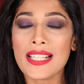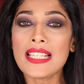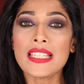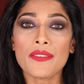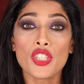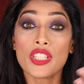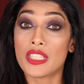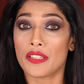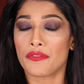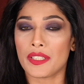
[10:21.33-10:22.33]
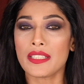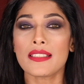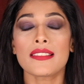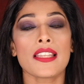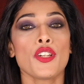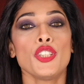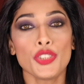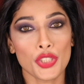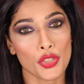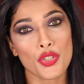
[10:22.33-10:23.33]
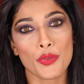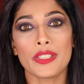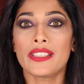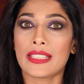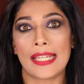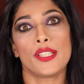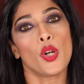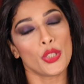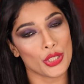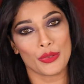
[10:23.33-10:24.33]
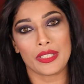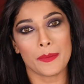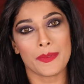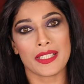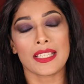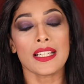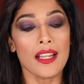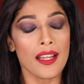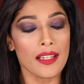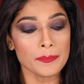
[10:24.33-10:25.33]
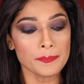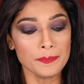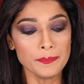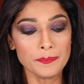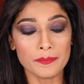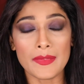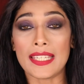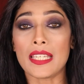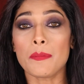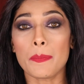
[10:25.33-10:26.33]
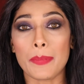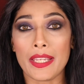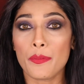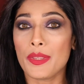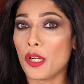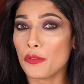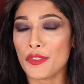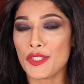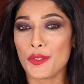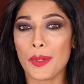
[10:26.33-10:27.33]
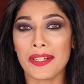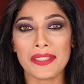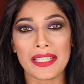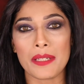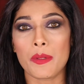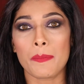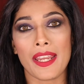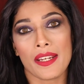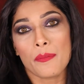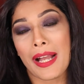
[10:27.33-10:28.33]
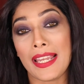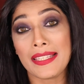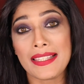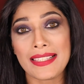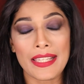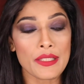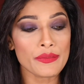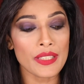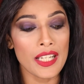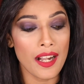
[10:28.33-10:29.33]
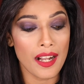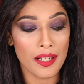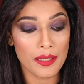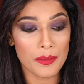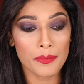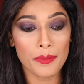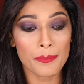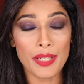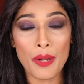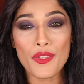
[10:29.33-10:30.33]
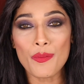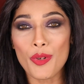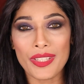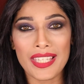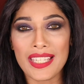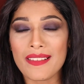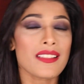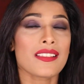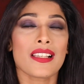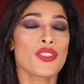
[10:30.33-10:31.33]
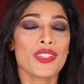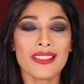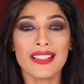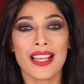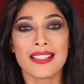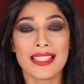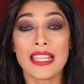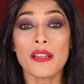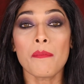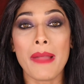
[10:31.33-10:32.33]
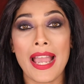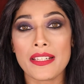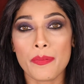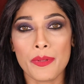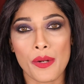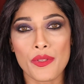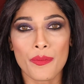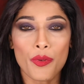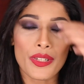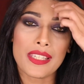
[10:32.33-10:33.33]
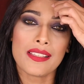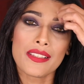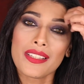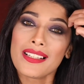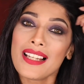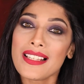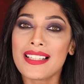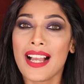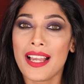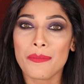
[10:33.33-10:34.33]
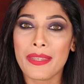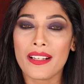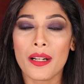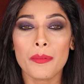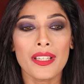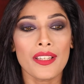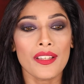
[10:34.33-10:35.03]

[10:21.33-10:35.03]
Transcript: I think they were just different than your usual red or nude lipstick. They can be paired with the outfits you wear, they can be paired by itself. Brown smoky is such a classic, and a matte brown smoky, such a classic eye makeup.